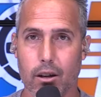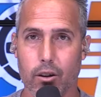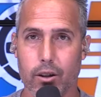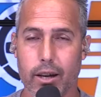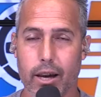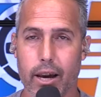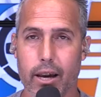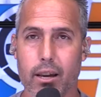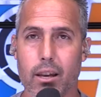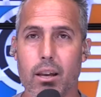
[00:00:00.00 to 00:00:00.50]

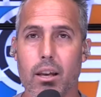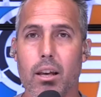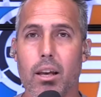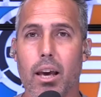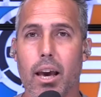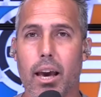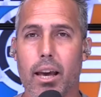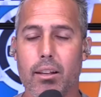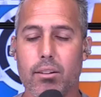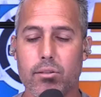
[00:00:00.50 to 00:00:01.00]
Okay.
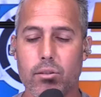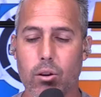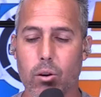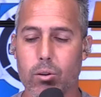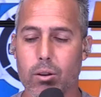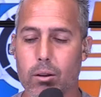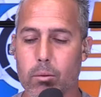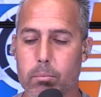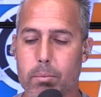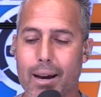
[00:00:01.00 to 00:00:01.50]
And
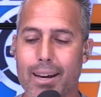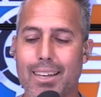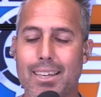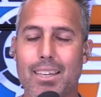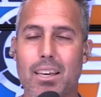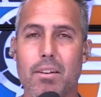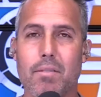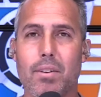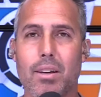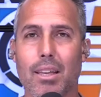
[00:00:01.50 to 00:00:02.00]
so by
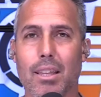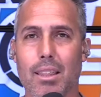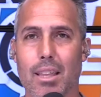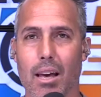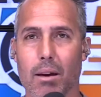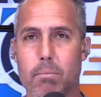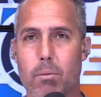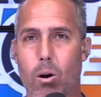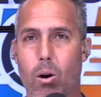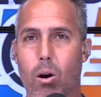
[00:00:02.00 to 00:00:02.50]
giving
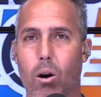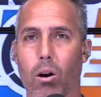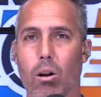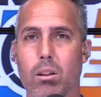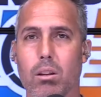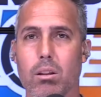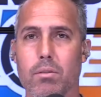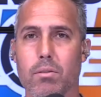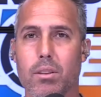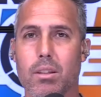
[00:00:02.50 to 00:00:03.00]
them
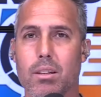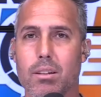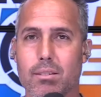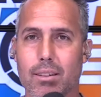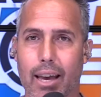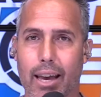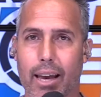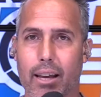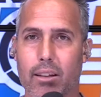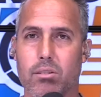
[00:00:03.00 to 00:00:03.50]
all of
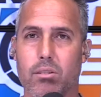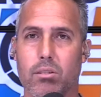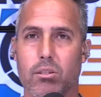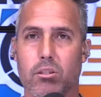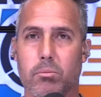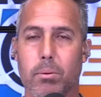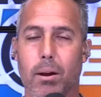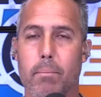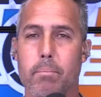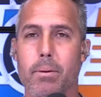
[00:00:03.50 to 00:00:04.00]
these
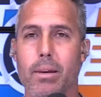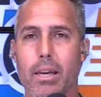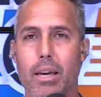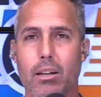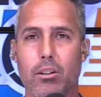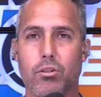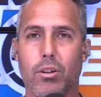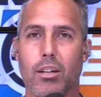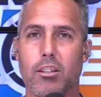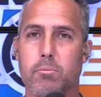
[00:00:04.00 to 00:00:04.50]
answers, by
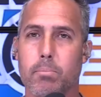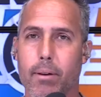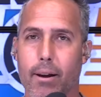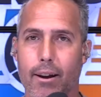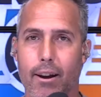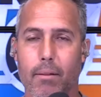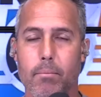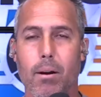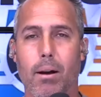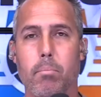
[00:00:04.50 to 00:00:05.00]
being
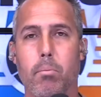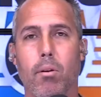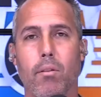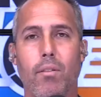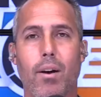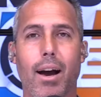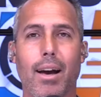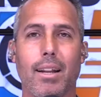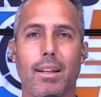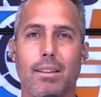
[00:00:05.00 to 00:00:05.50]
transparent, by
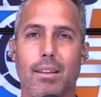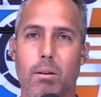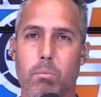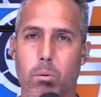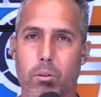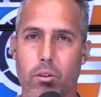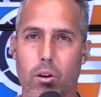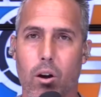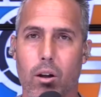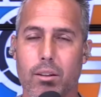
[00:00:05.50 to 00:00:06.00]
providing them
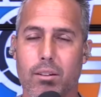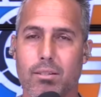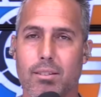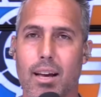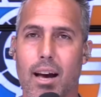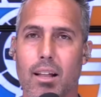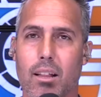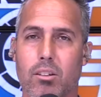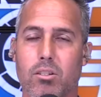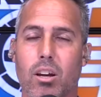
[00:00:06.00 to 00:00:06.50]
with all this
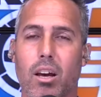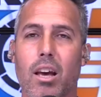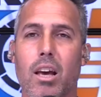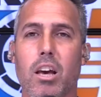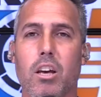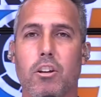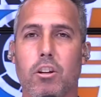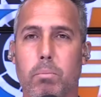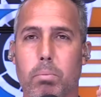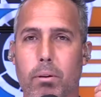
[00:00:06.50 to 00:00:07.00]
knowledge,
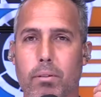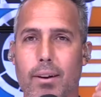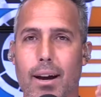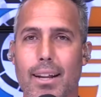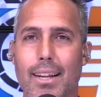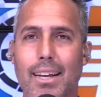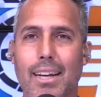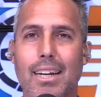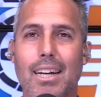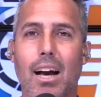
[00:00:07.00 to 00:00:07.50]
you're
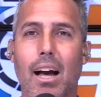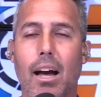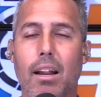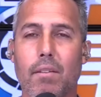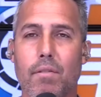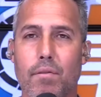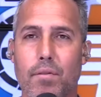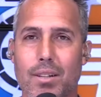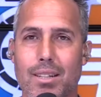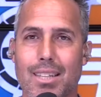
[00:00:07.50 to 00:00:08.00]
providing
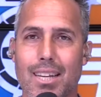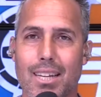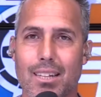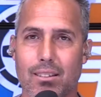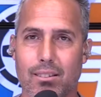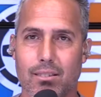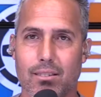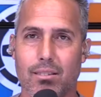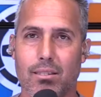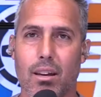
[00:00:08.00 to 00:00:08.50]

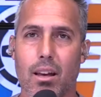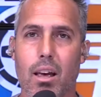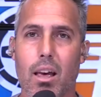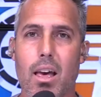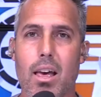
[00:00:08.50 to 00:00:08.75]
confidence.